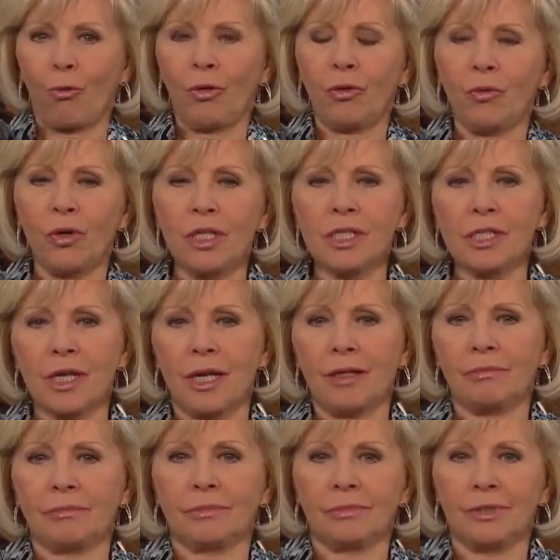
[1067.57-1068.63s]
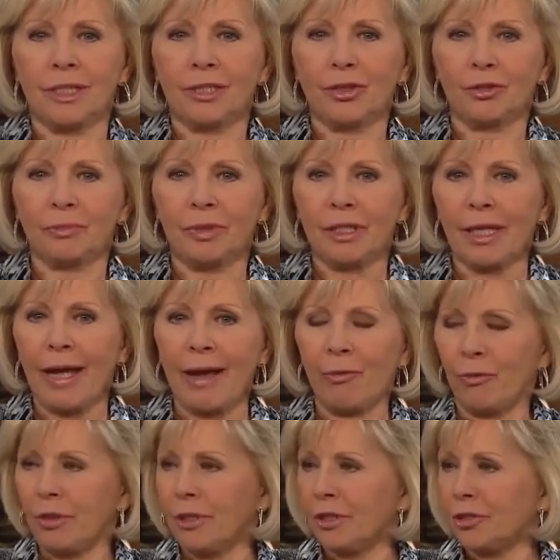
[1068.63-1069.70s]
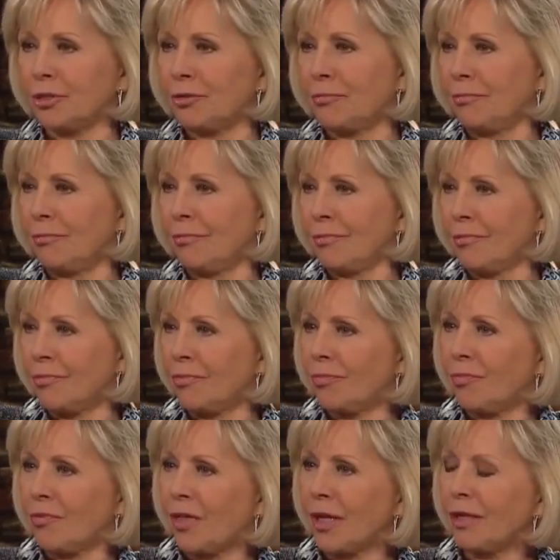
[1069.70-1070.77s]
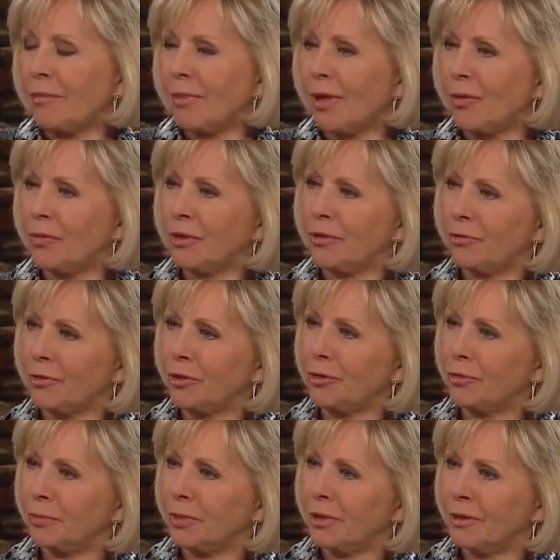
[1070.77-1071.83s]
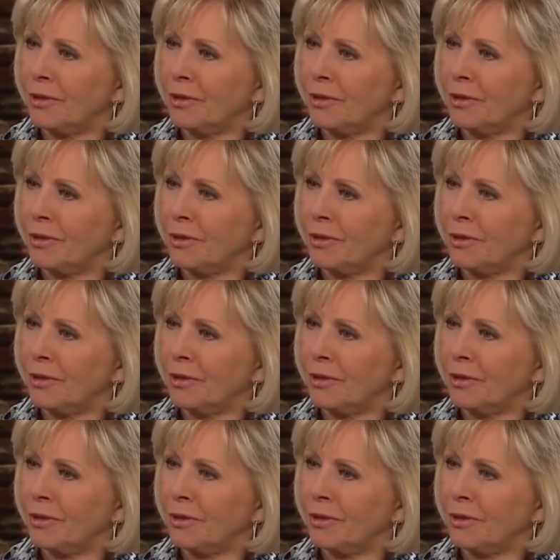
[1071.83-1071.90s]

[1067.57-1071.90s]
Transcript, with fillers: Yeah. When we say, let there be light, we just thinking about one room.